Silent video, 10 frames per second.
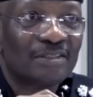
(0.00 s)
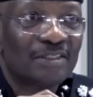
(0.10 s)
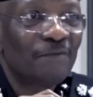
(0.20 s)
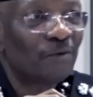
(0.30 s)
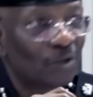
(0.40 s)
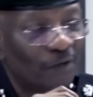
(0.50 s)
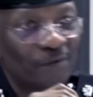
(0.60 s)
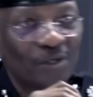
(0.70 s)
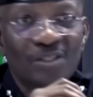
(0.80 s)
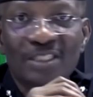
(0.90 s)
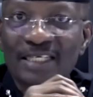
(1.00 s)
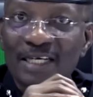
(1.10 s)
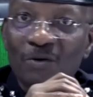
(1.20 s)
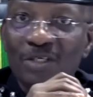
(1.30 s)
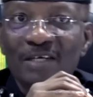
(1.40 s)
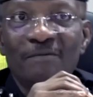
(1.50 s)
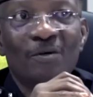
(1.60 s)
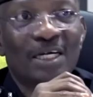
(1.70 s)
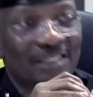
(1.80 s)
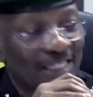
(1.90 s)
Even governors at their own level
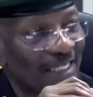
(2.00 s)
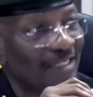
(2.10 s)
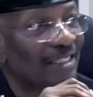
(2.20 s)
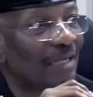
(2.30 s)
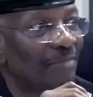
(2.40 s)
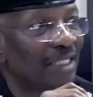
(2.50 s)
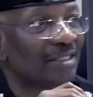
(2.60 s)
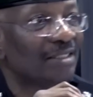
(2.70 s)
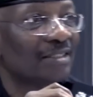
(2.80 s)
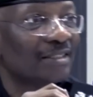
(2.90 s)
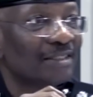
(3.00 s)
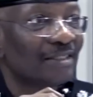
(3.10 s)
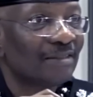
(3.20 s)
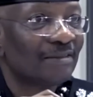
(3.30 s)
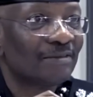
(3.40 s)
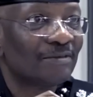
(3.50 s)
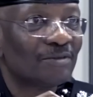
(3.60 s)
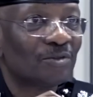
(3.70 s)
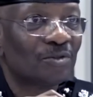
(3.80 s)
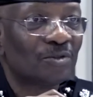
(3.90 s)
are trying their best
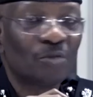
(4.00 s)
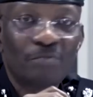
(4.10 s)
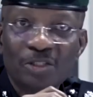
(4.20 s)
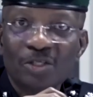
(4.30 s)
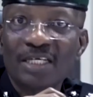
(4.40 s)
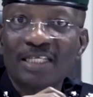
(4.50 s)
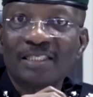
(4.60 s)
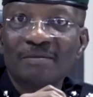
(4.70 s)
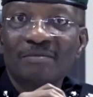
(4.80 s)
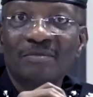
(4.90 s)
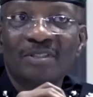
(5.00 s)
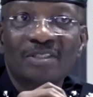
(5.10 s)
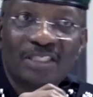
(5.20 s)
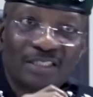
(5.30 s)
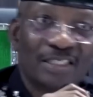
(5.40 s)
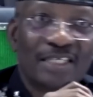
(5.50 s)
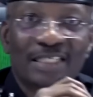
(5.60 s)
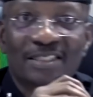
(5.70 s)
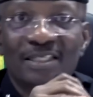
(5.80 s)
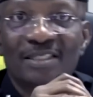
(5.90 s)
to make sure that things in their
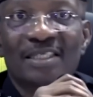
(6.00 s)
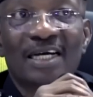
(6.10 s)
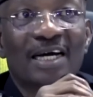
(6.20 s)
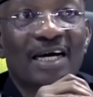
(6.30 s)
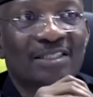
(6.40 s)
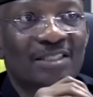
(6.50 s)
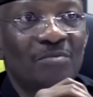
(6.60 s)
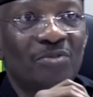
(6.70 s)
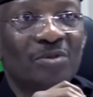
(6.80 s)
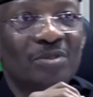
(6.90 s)
states are stable.